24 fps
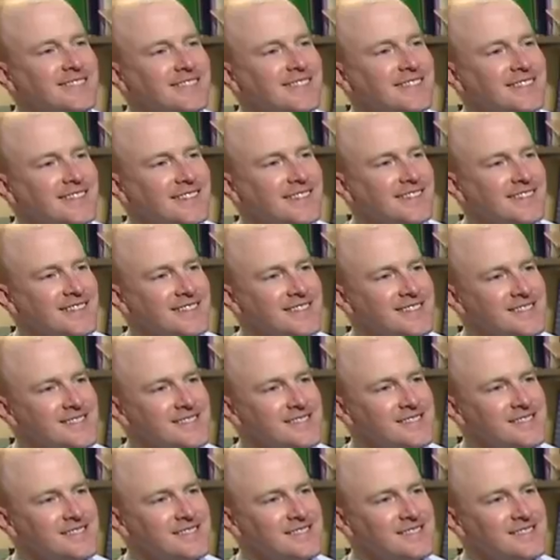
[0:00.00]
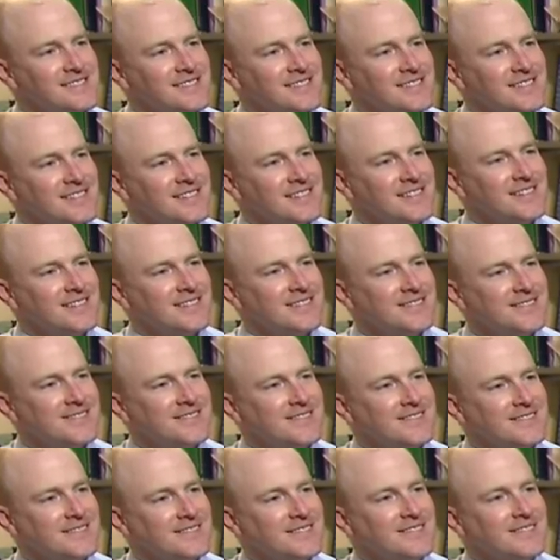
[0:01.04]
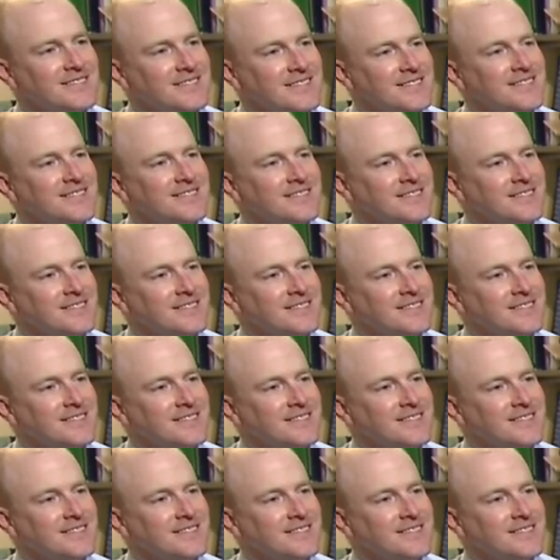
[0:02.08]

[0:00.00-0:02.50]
The person shown says nothing.